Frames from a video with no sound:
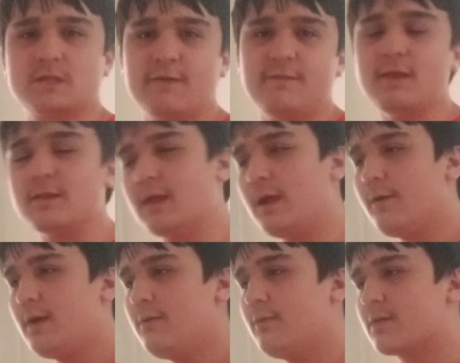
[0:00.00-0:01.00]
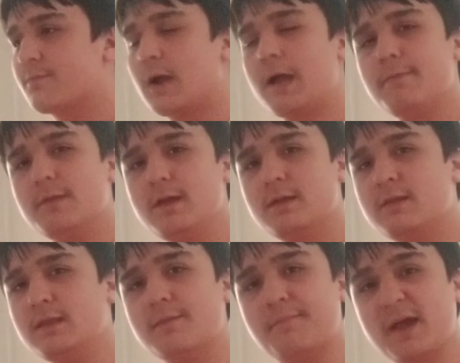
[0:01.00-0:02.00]
I feel like Terry
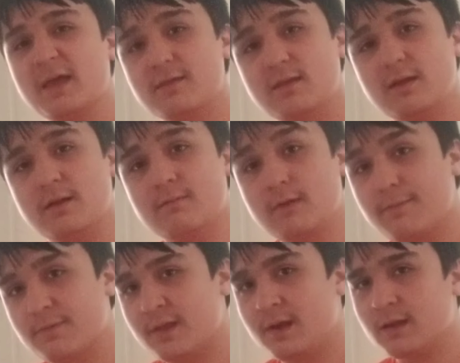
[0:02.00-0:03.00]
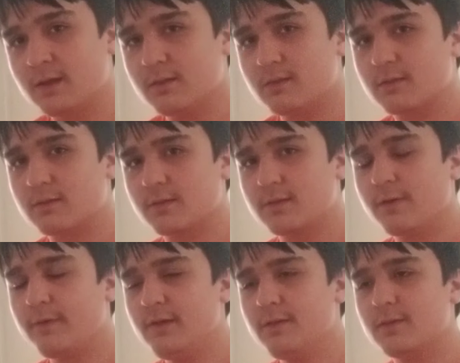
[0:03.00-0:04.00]
did the best in representing his
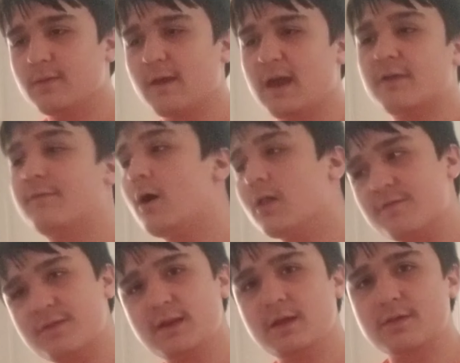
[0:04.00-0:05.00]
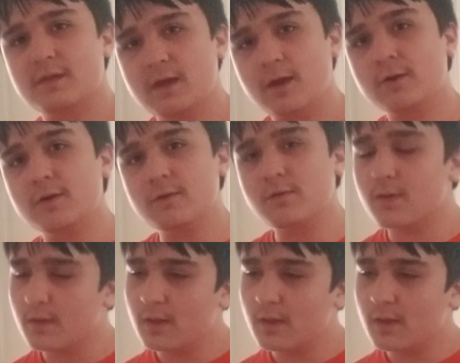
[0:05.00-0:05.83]
series out of all of the DLC characters.